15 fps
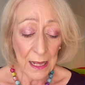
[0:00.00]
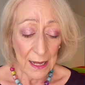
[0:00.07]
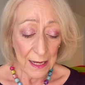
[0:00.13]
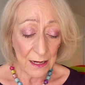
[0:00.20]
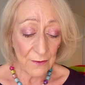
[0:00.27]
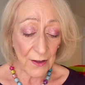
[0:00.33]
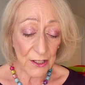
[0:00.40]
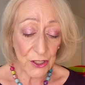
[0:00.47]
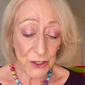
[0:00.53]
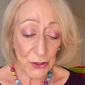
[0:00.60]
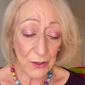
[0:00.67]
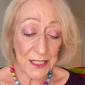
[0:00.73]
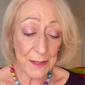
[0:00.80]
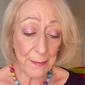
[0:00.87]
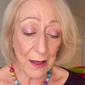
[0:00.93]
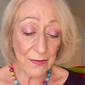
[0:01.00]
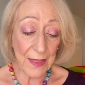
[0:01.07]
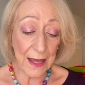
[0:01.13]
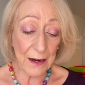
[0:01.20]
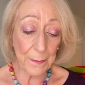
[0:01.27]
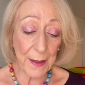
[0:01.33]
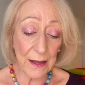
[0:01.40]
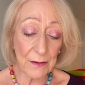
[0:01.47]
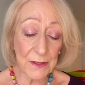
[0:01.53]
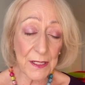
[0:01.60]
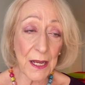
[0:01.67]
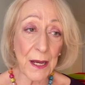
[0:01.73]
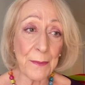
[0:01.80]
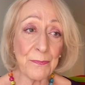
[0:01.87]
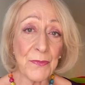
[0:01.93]
And in fact, she talks about that, about,
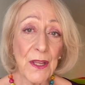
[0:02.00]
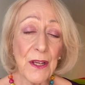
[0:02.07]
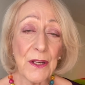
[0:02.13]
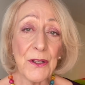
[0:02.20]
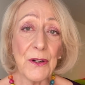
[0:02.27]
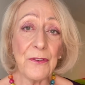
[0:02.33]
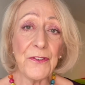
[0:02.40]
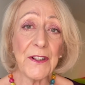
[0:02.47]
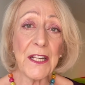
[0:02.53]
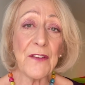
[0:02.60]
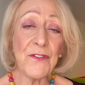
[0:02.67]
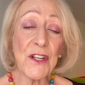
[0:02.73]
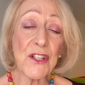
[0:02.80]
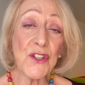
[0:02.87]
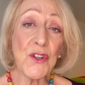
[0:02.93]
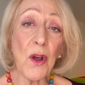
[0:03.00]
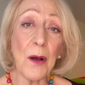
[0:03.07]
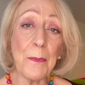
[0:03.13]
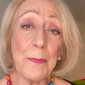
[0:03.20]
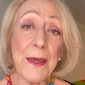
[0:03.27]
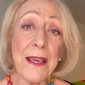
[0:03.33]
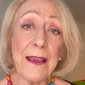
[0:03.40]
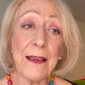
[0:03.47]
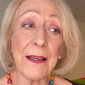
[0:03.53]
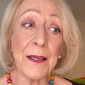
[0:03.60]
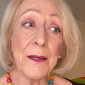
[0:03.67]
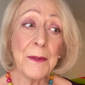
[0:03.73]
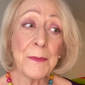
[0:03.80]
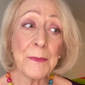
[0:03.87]
um, you know, forgiveness not being,